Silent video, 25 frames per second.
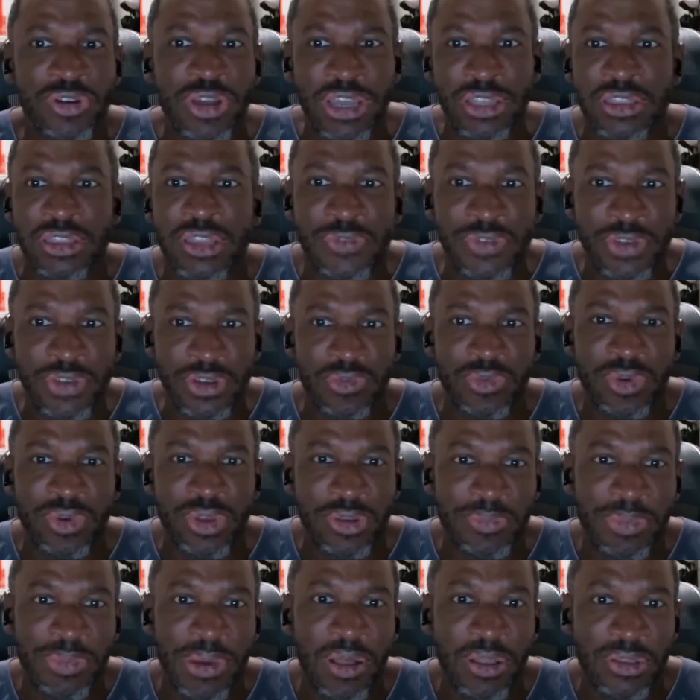I love it
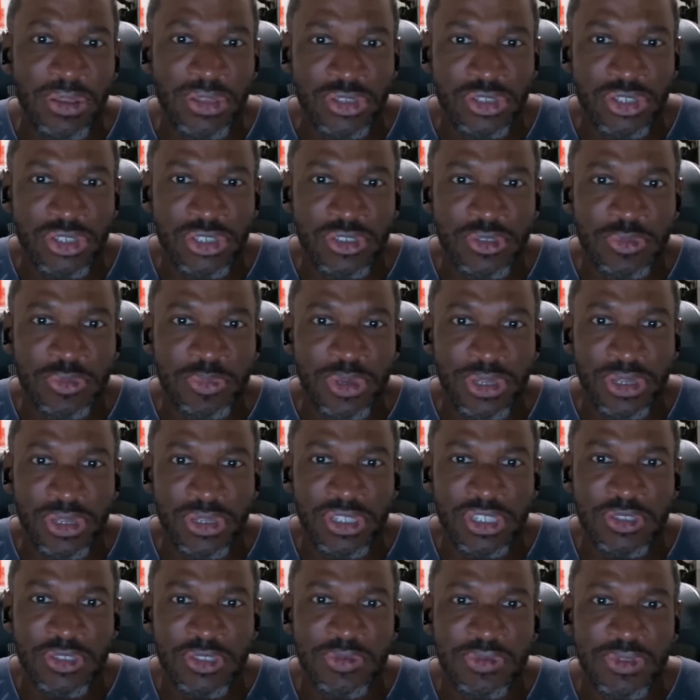when politicians put
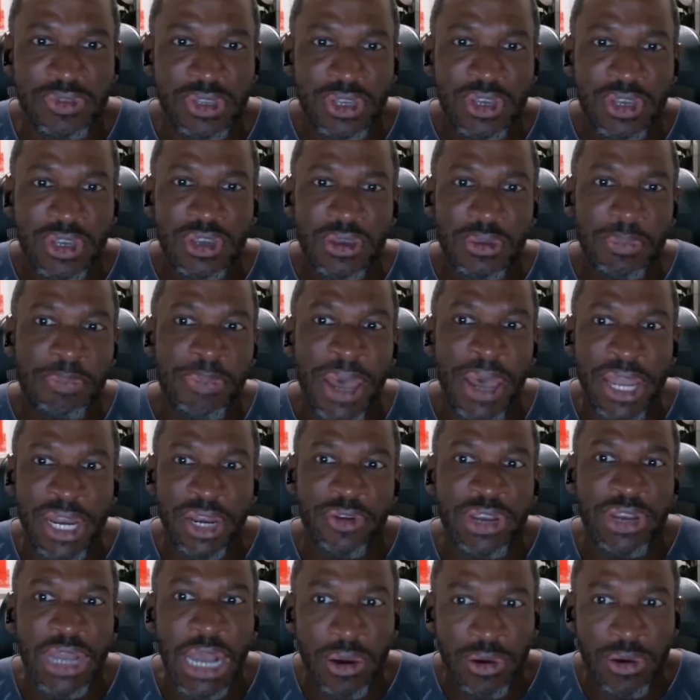these
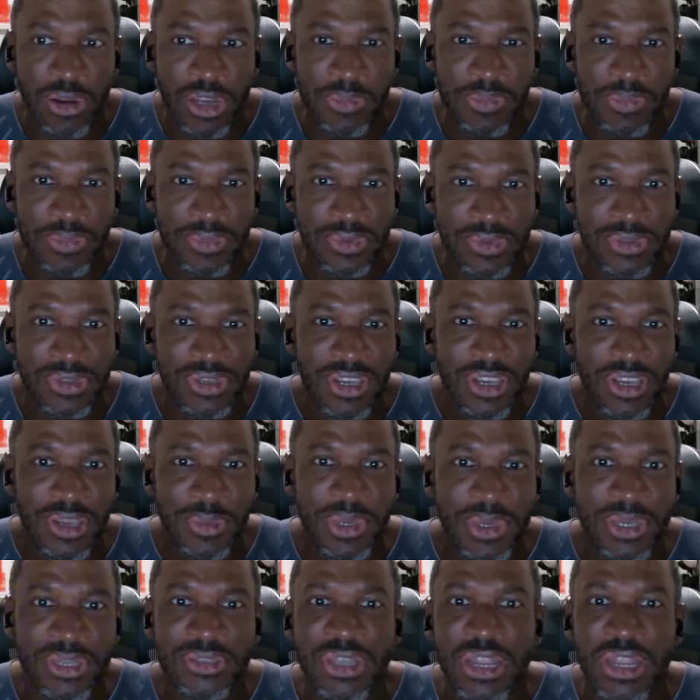binary outcomes,
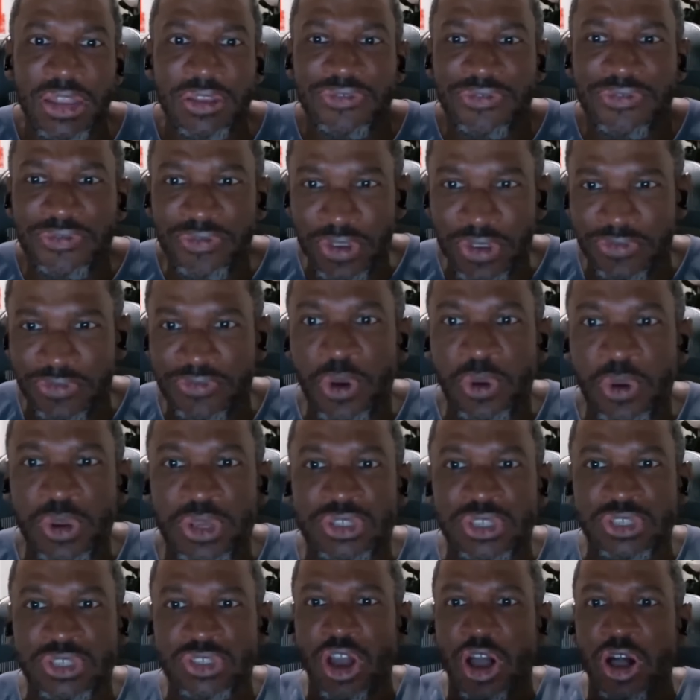because then it
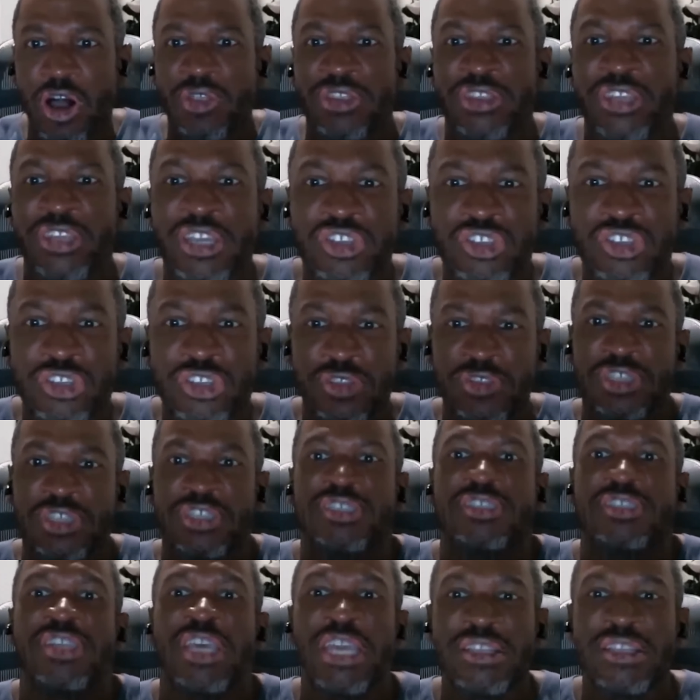focuses all attention on
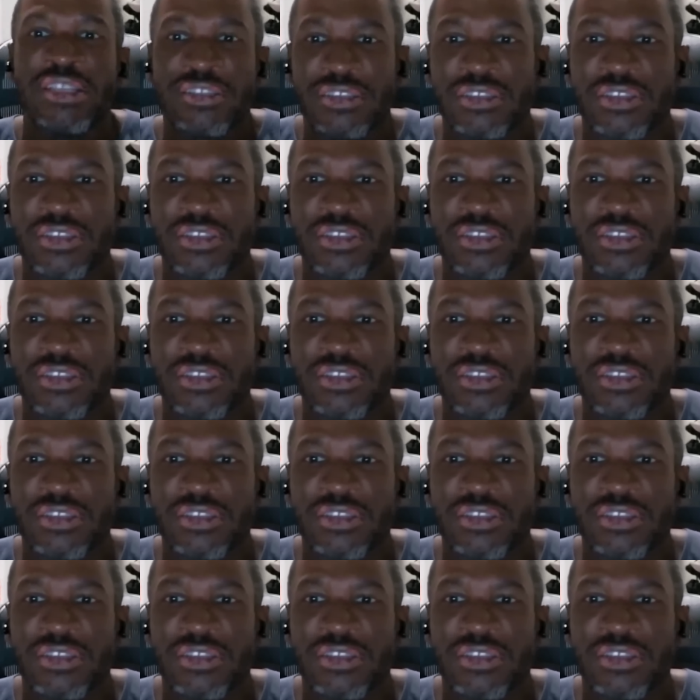these dates.